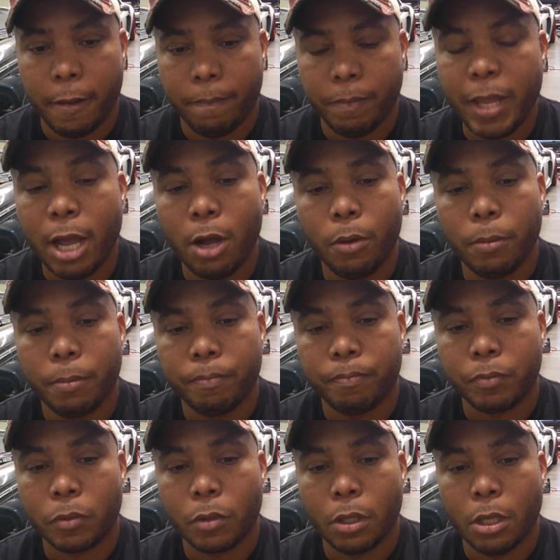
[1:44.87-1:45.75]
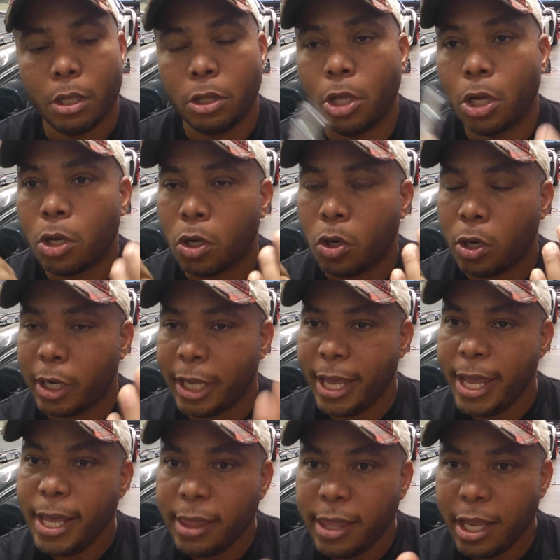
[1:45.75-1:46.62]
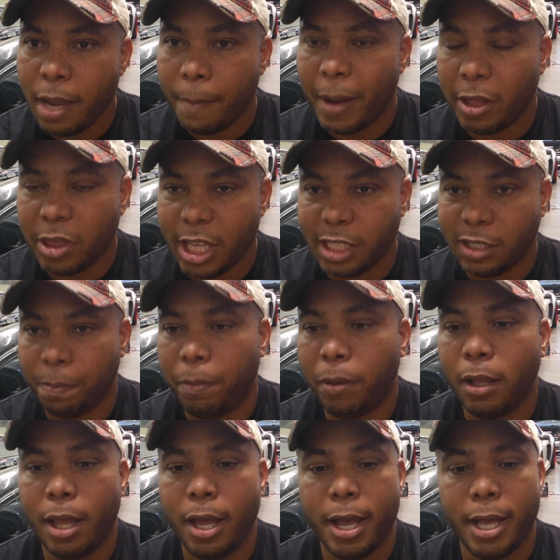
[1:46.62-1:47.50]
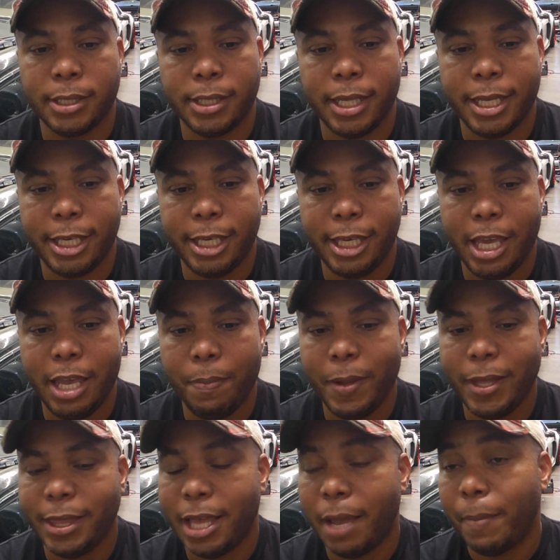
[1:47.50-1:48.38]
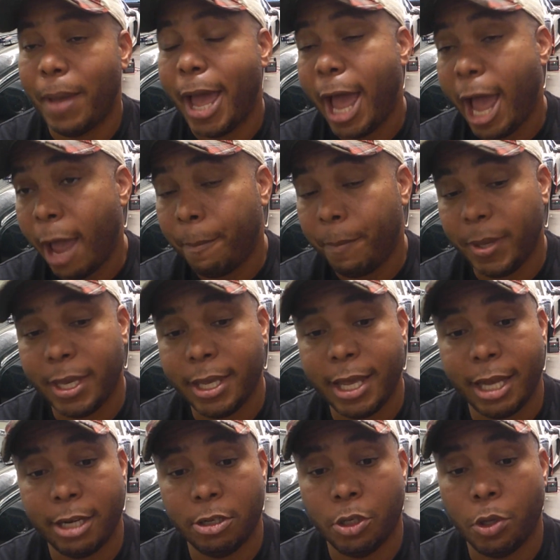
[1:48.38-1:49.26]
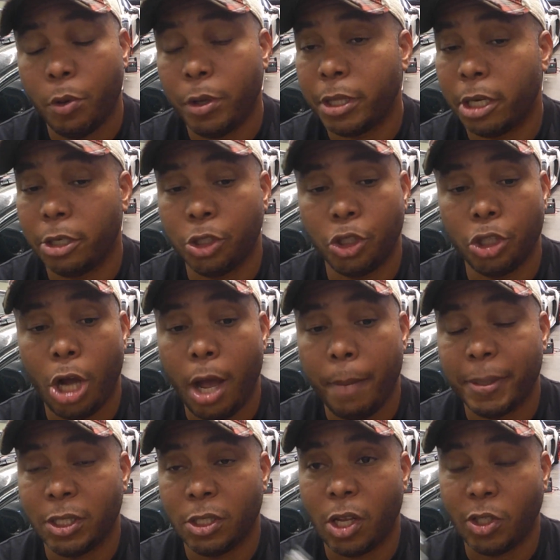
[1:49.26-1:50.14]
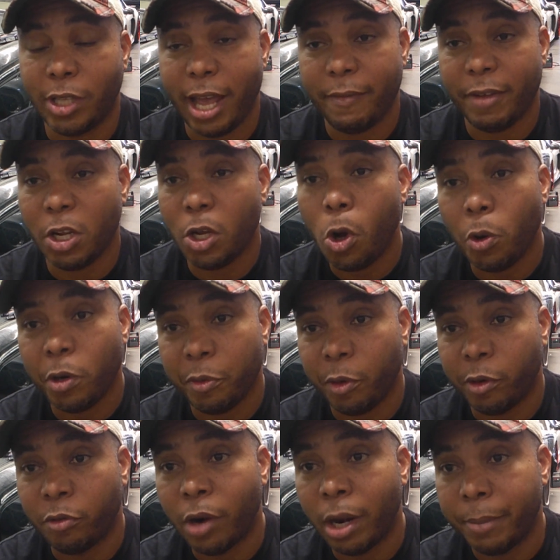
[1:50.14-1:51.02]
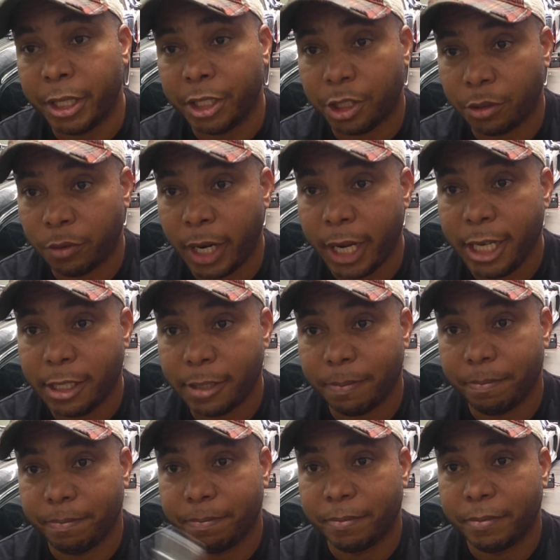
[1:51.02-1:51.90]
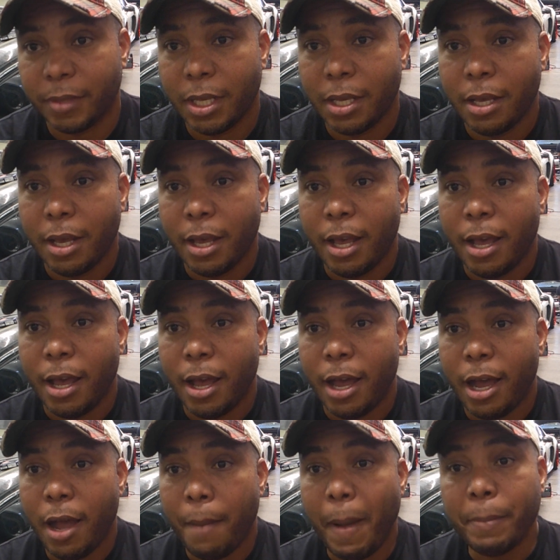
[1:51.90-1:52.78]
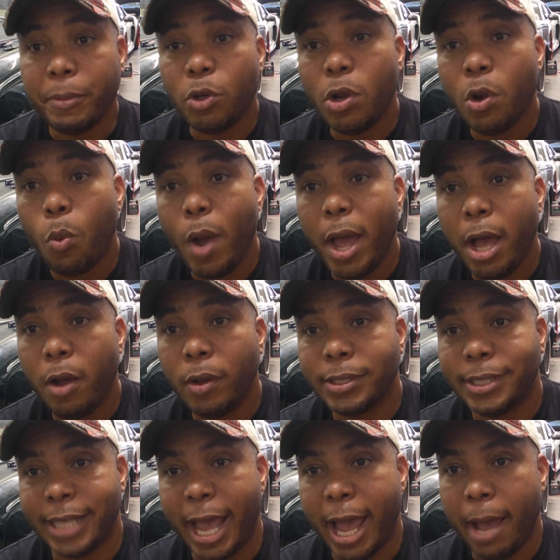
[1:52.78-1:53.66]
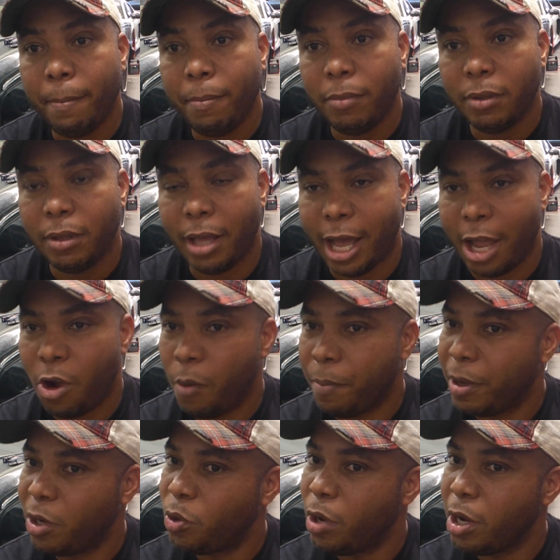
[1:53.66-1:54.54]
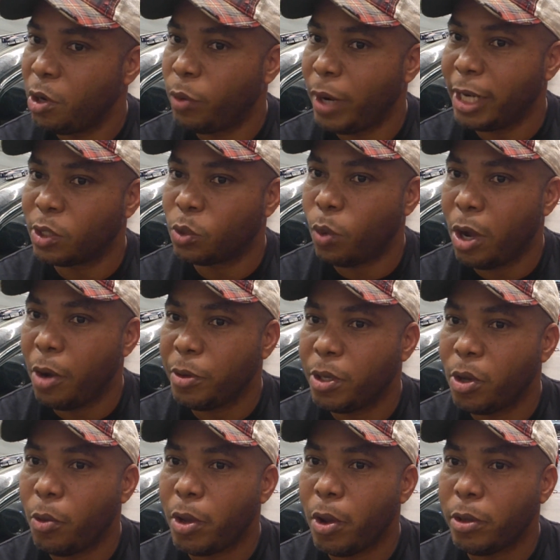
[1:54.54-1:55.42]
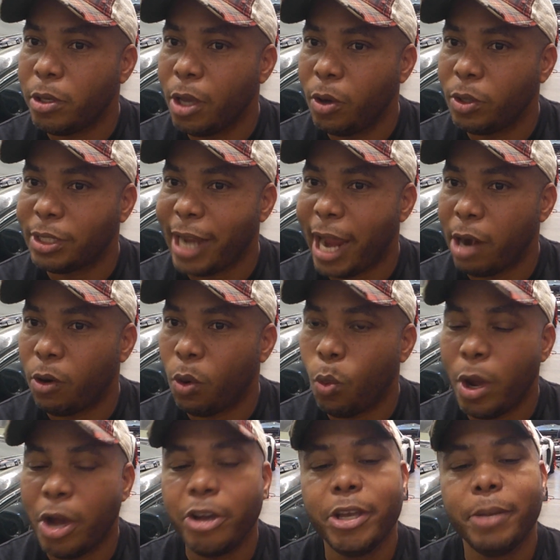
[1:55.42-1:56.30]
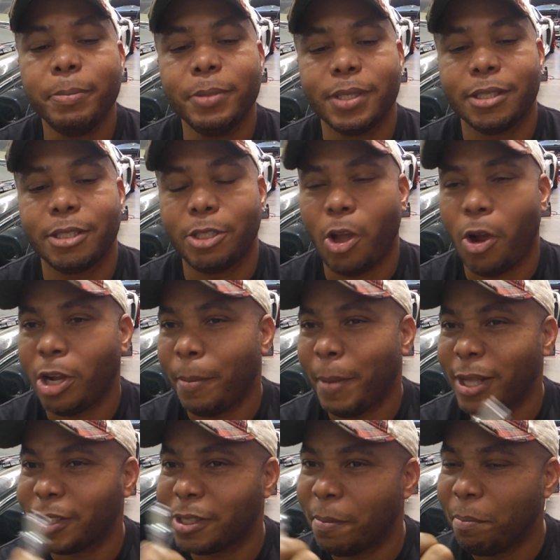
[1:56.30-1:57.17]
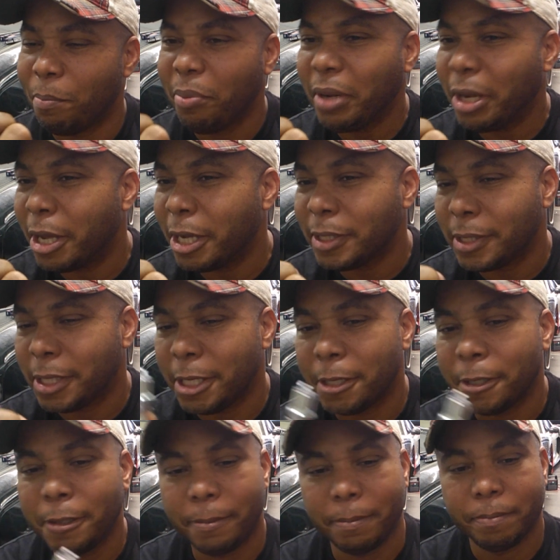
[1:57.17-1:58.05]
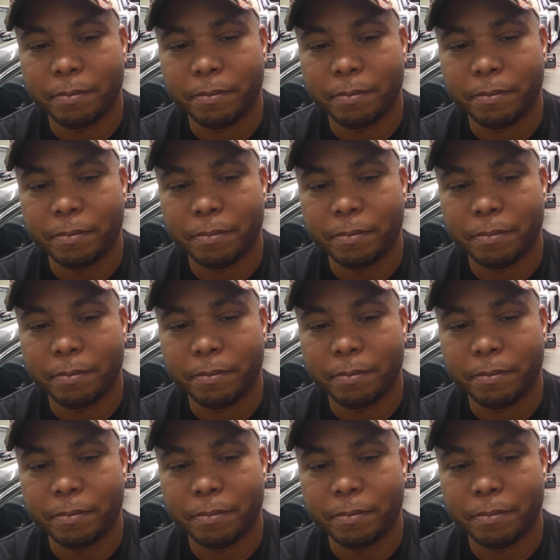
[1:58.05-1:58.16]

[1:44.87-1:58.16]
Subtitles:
Now, the key thing about these plugs and keeping them happy and doing their job is not to have it coated with rubbish, right? I'm doing well, Zam. I hope you're doing great as well. Yo, yo, yo, Tyrell Williams, talking about some plugs here.